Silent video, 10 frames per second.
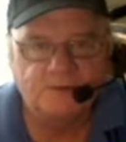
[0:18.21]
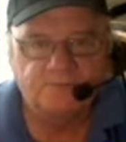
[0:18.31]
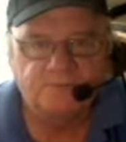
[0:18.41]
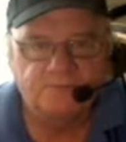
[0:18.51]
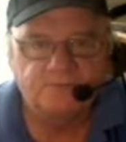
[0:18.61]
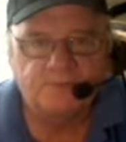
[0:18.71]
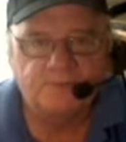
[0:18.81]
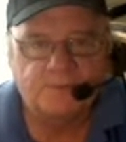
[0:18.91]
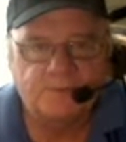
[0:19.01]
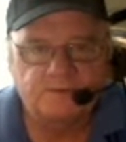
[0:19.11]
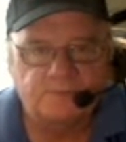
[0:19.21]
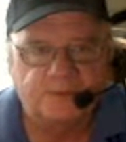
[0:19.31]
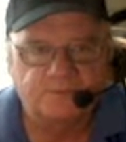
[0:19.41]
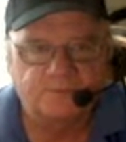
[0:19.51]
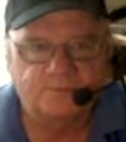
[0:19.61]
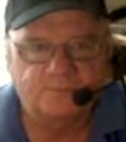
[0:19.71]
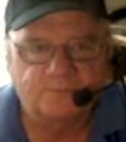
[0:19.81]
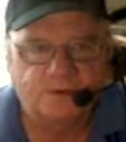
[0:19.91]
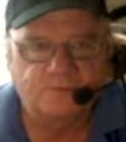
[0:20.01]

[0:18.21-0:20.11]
Fillies and Mares pacing for a